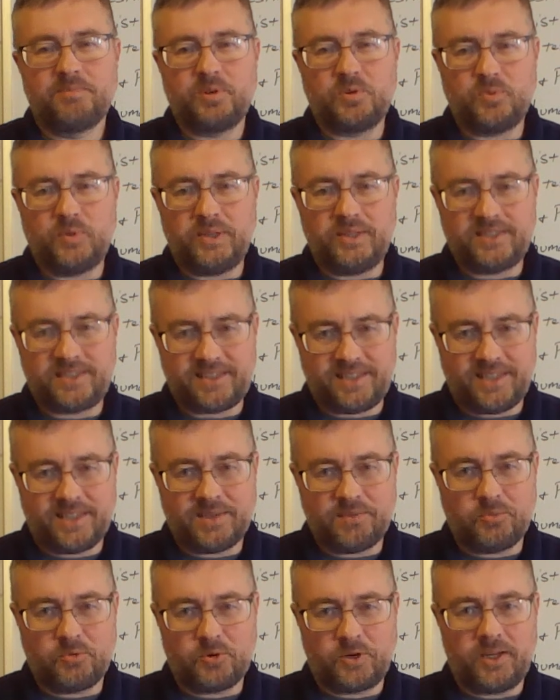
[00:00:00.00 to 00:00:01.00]
But we
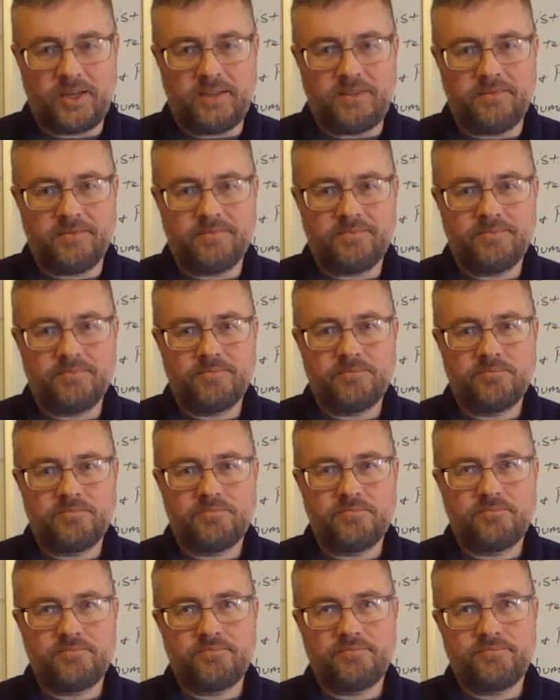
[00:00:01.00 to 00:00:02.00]
celebrate
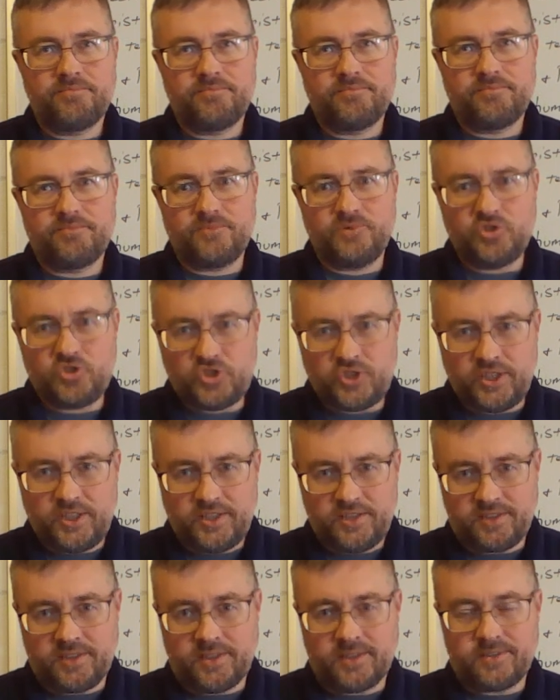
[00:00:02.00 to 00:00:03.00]

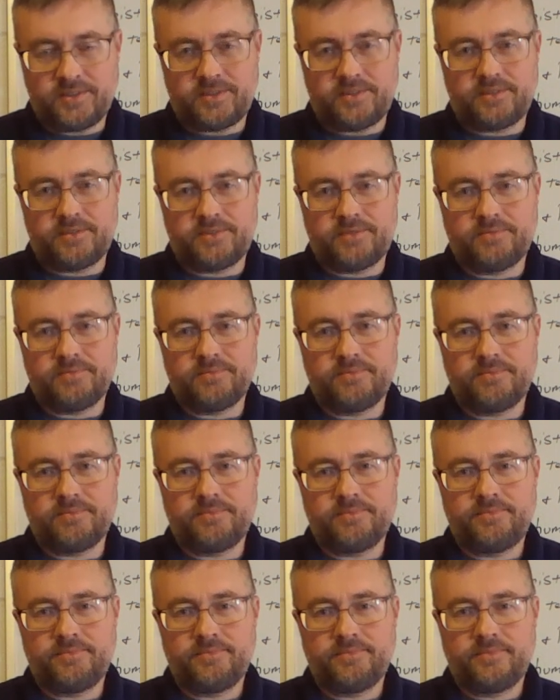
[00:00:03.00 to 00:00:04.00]
Jesus,
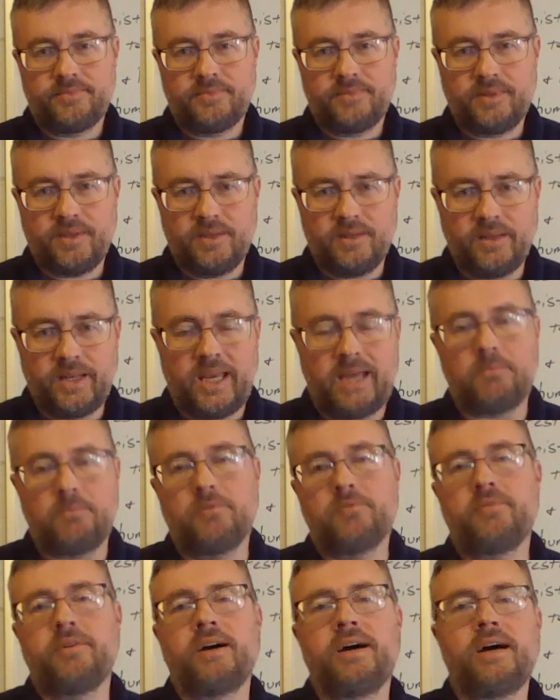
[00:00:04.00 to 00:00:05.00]
the Lamb
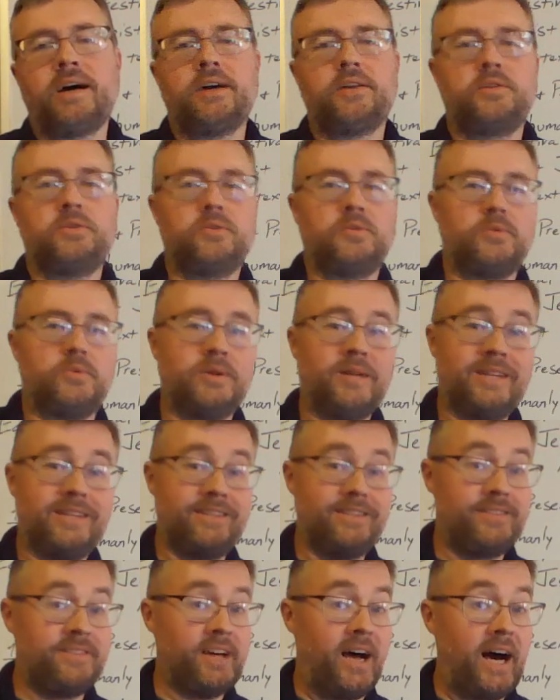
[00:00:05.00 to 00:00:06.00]
of God who
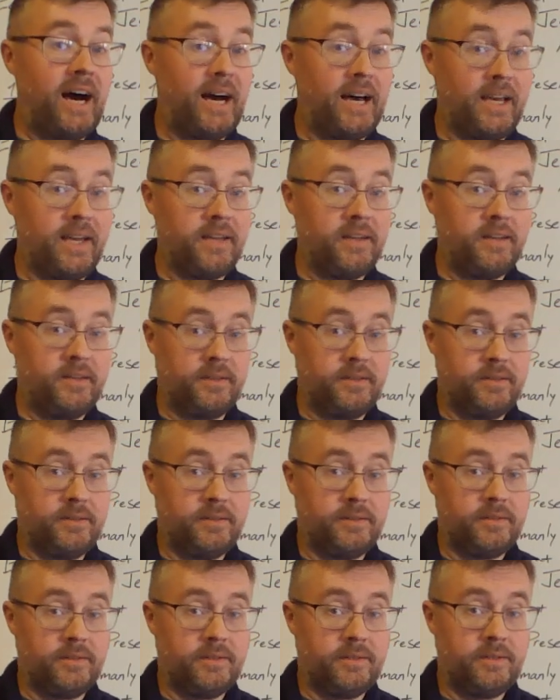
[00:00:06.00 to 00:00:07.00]
died
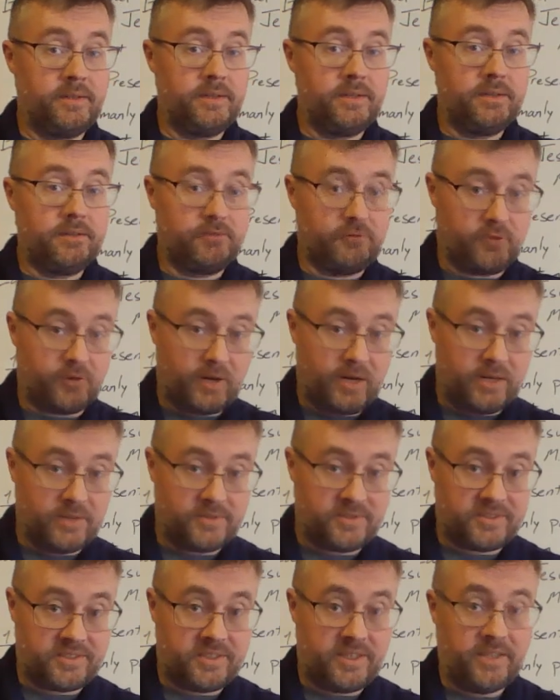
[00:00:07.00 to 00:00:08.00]
for our
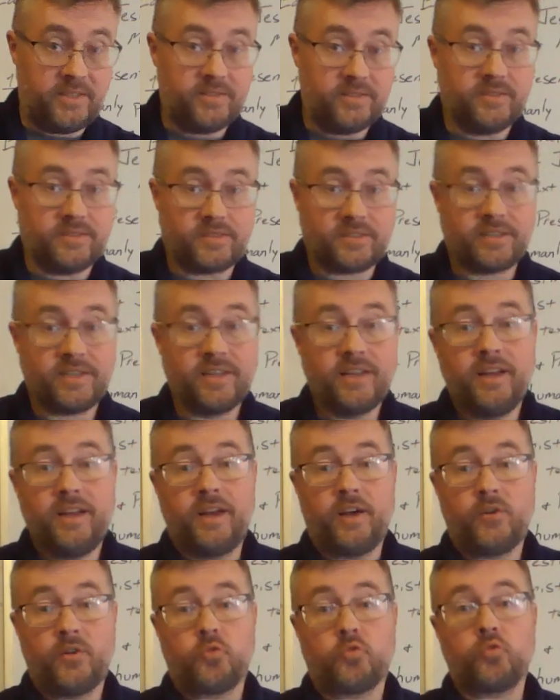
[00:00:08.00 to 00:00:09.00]
sins
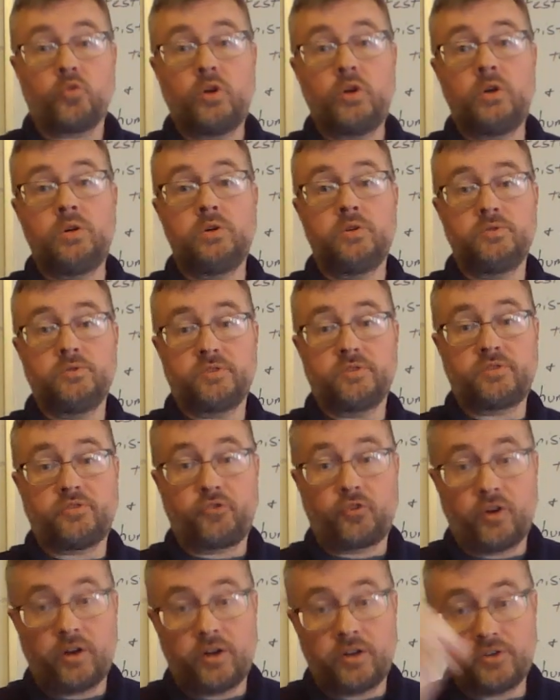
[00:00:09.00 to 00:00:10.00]
and rose
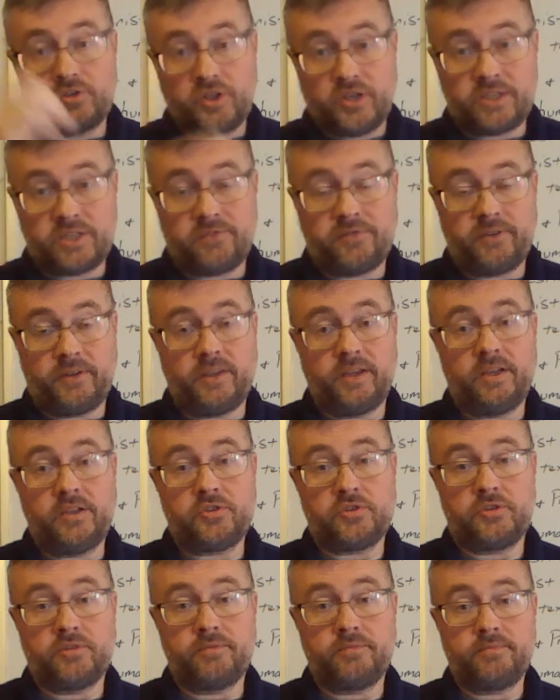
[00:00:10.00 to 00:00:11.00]
for our
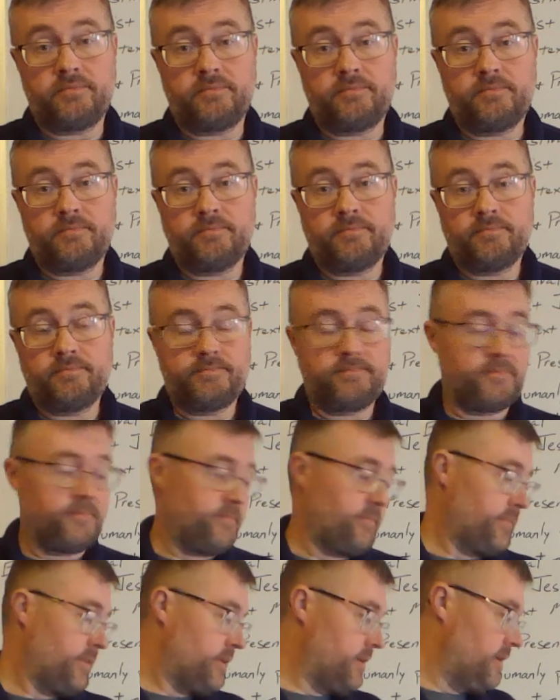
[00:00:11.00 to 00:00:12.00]
justification.
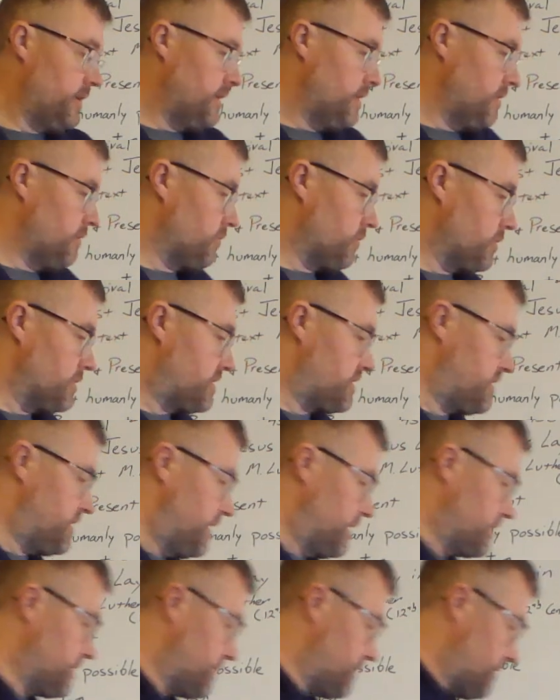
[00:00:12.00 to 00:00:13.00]
Verse
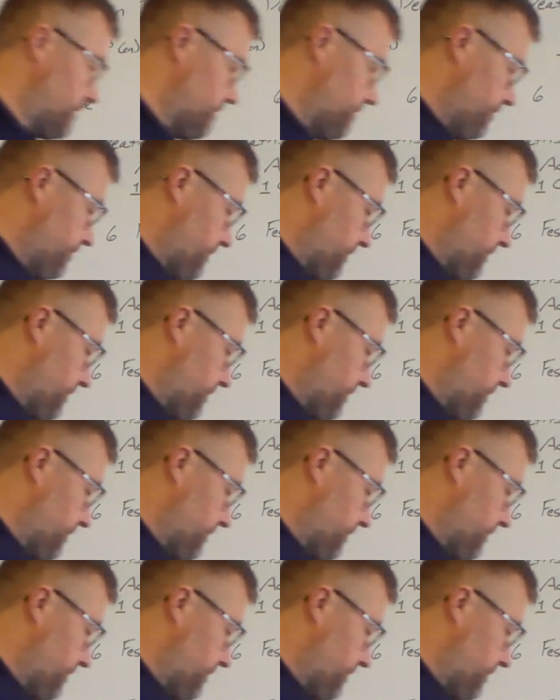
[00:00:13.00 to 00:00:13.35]
6